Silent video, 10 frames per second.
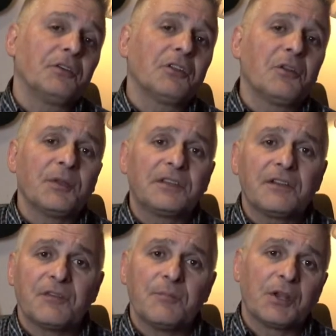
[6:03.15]
they're a little bit
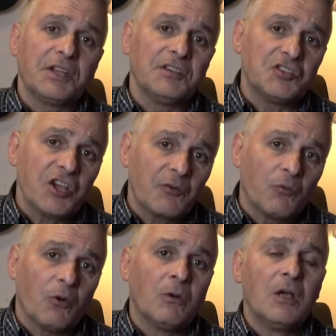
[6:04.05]
different, but in
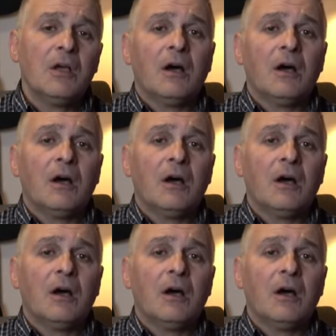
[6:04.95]
general,